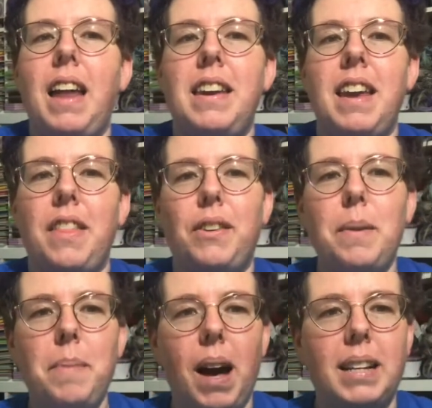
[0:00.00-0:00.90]
another
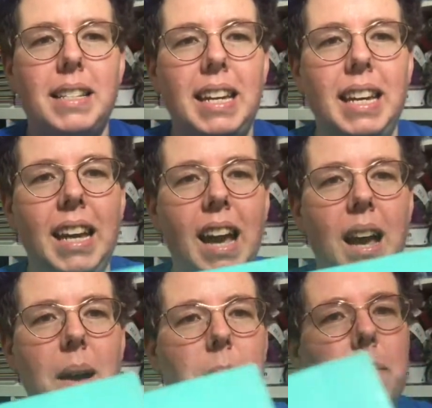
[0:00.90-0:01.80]
unboxing.
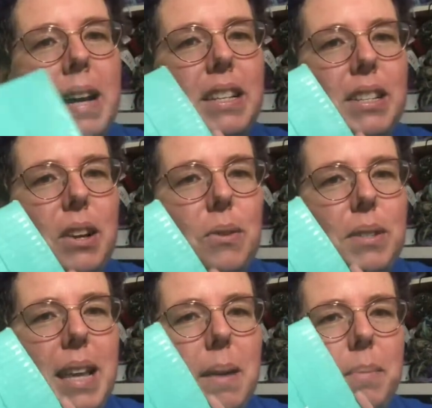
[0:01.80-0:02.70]
My sew
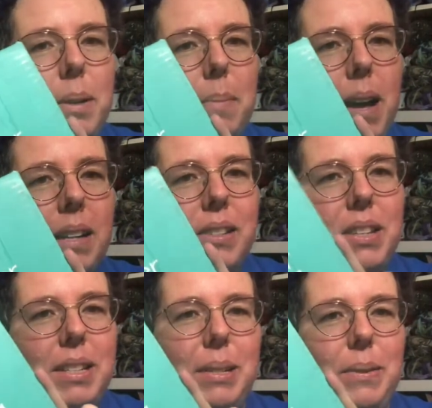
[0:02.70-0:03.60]
Sampler box
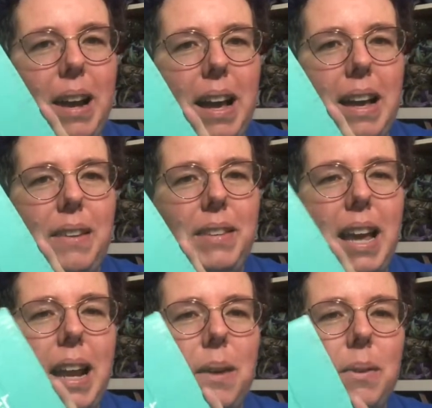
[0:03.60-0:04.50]
just arrived
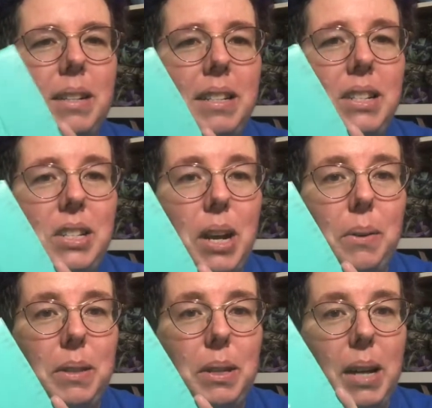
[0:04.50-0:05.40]
and I wanted to share
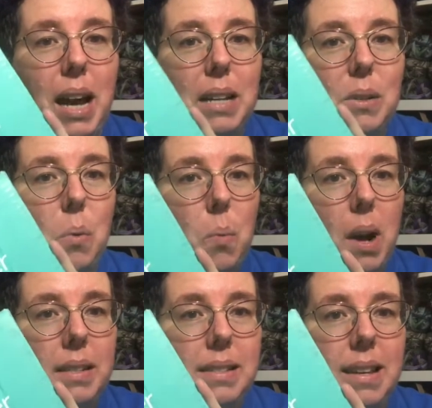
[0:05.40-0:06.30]
with you guys
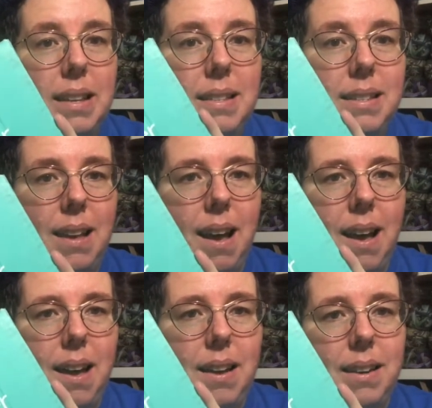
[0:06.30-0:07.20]
what's
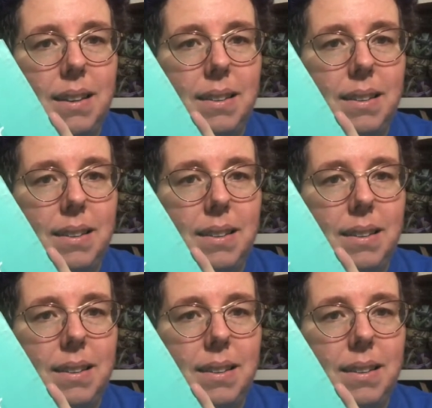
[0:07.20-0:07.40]
inside.